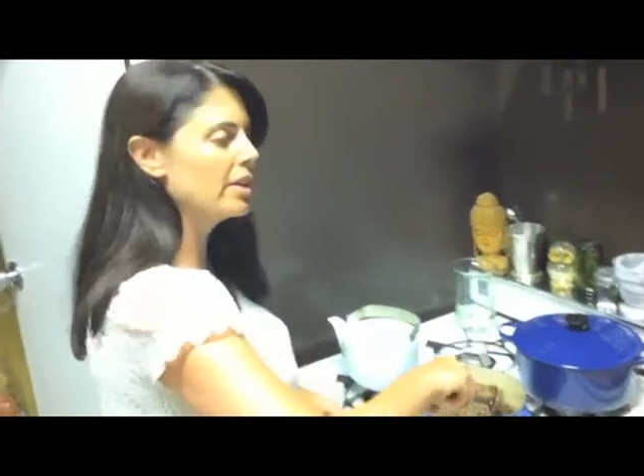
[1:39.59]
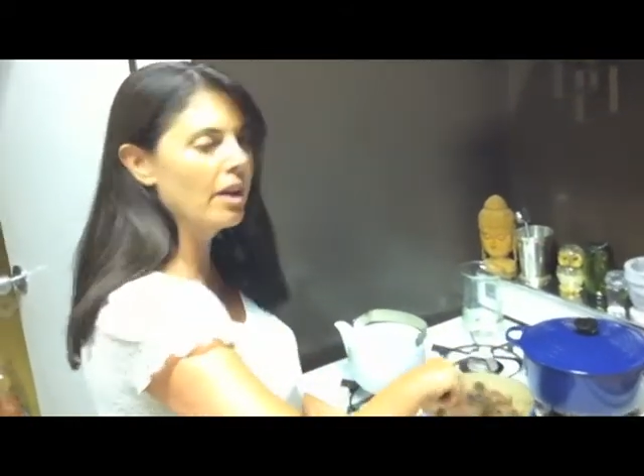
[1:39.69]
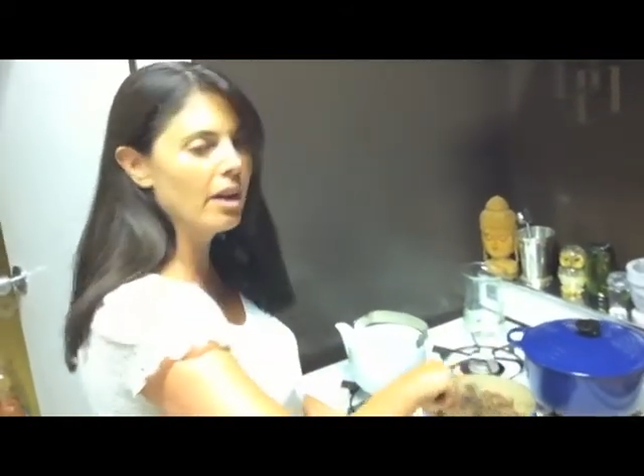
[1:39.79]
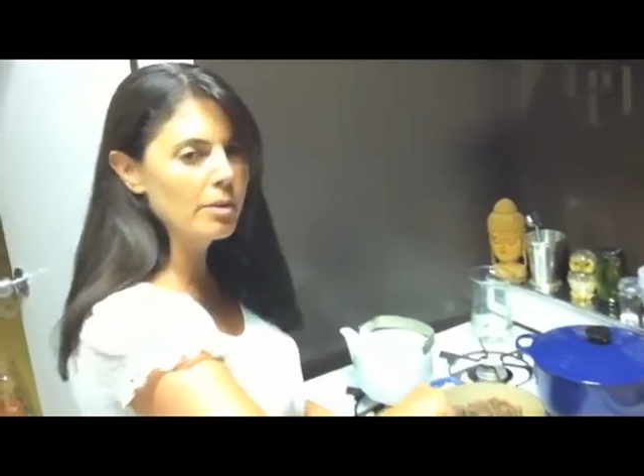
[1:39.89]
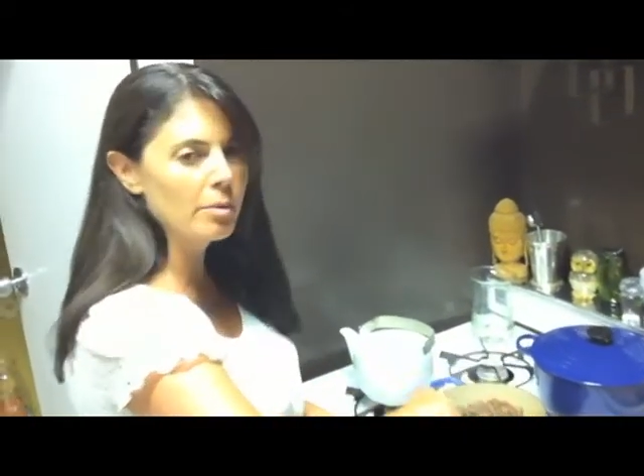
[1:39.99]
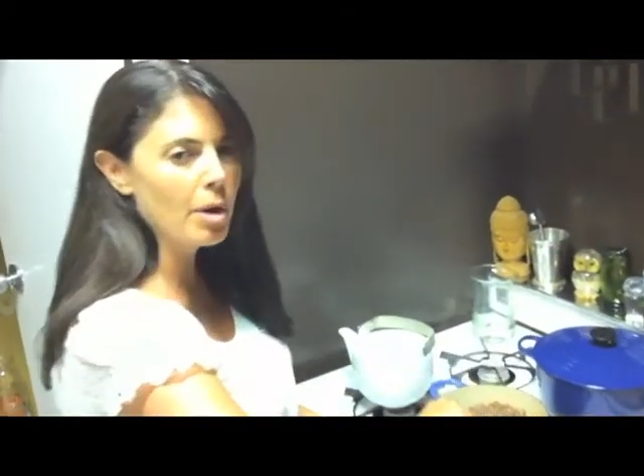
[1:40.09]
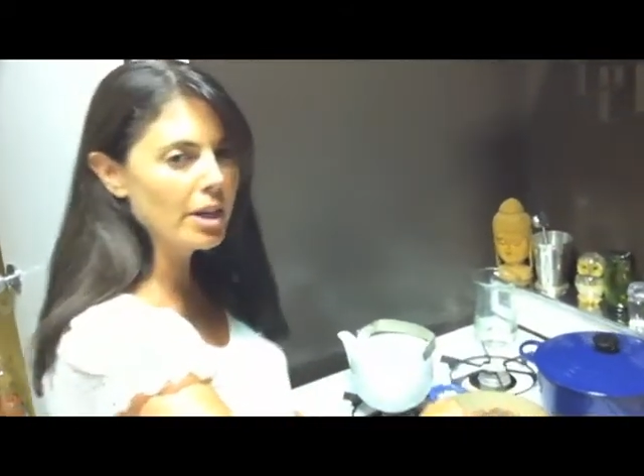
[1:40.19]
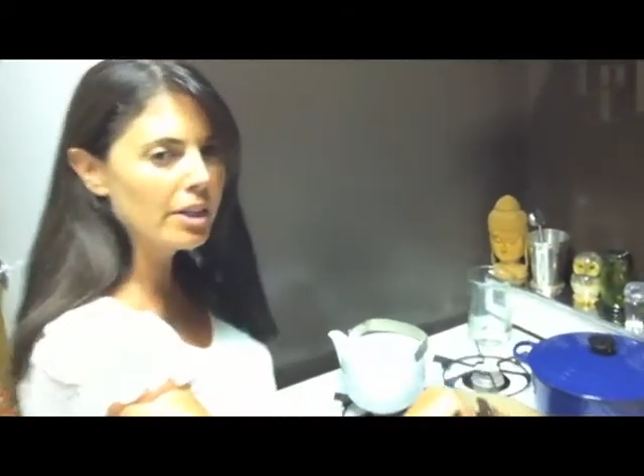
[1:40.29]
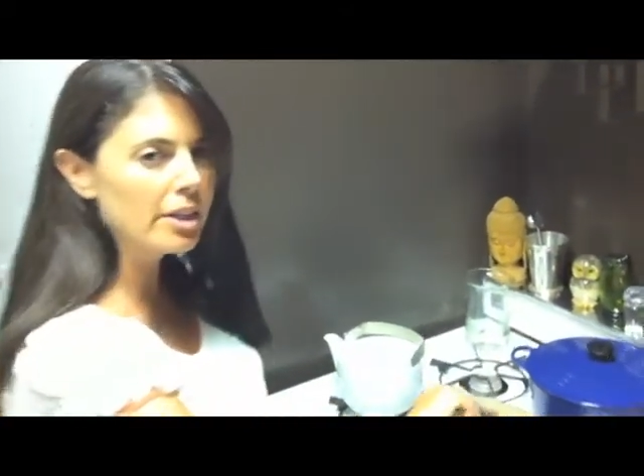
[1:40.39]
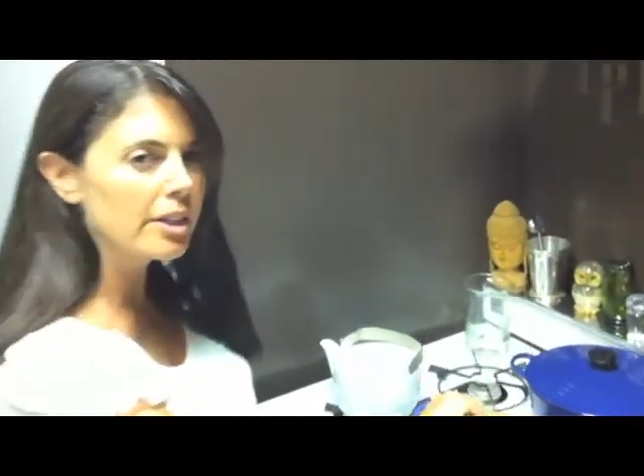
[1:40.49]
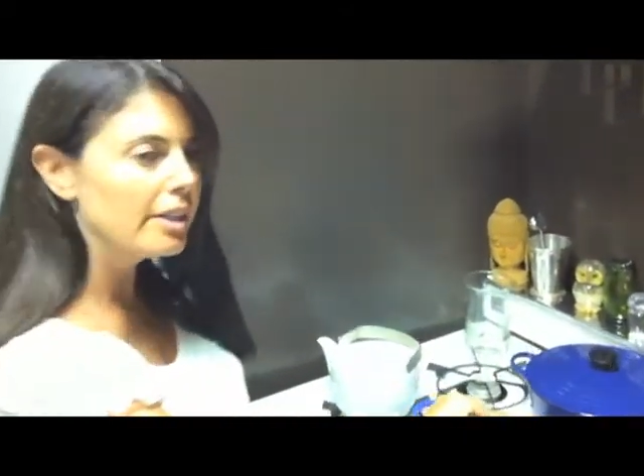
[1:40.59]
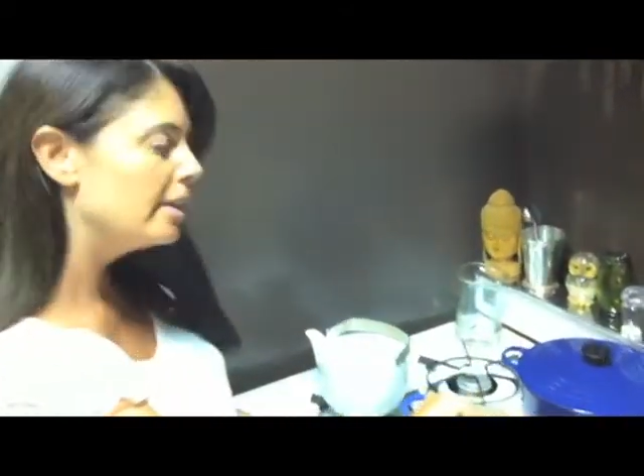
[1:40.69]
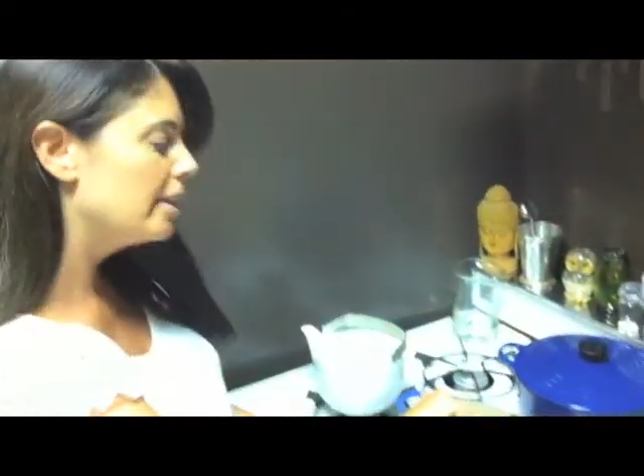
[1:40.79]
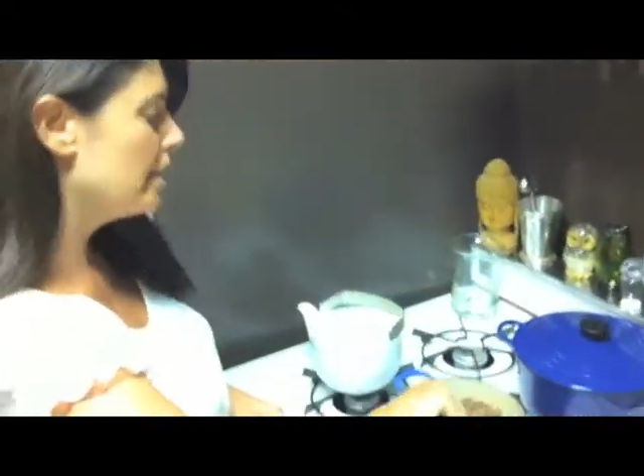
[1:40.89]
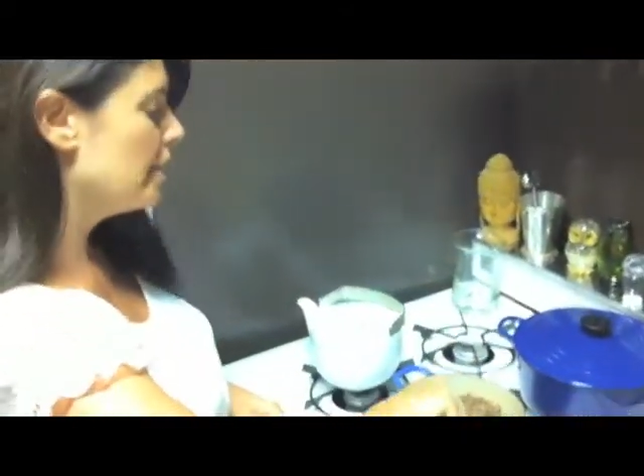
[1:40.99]
that all the water
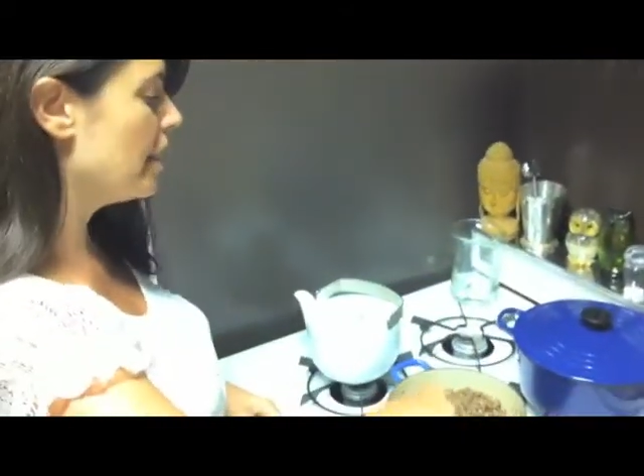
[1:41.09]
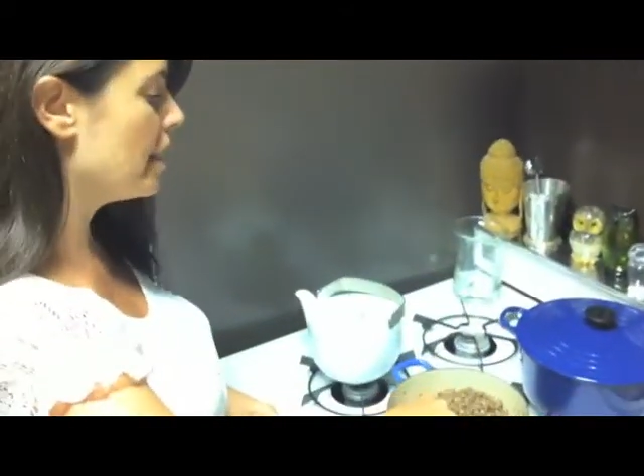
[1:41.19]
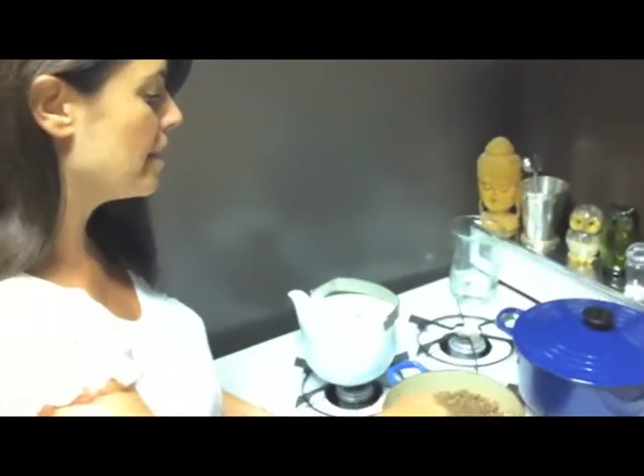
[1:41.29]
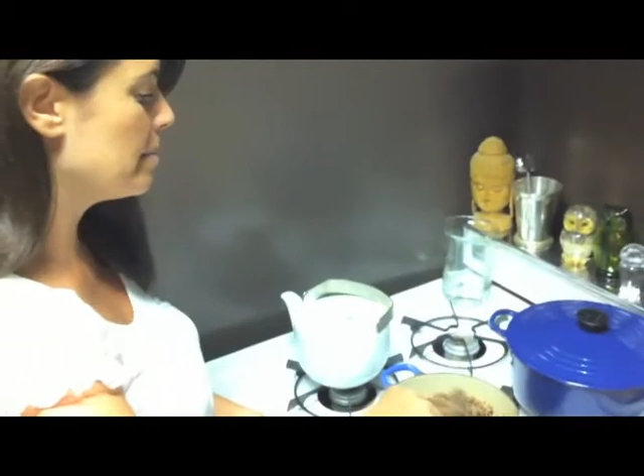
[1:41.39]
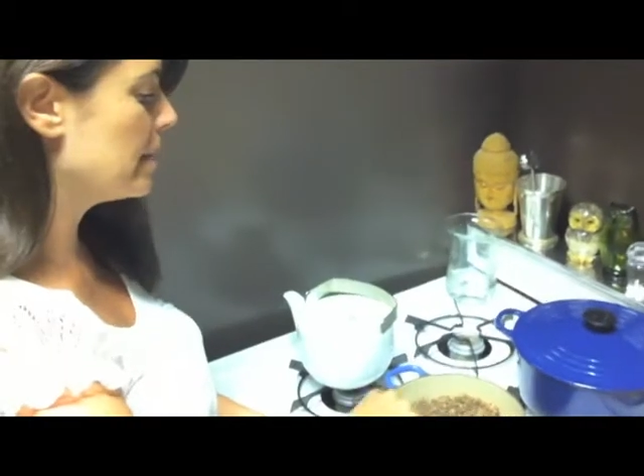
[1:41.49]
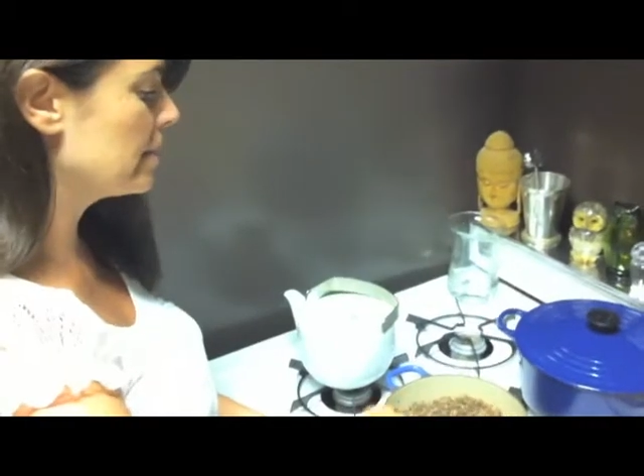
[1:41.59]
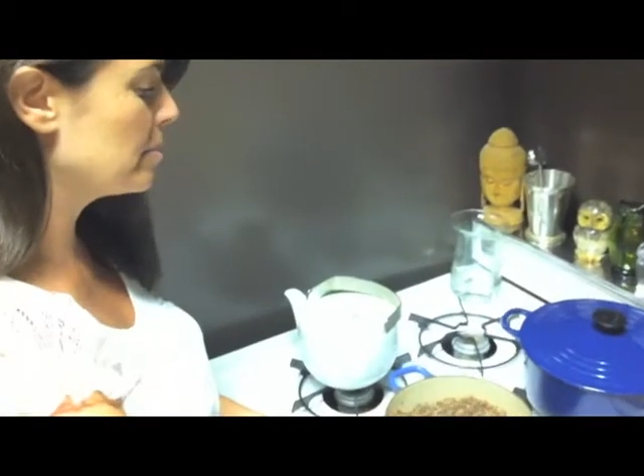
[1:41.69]
um, is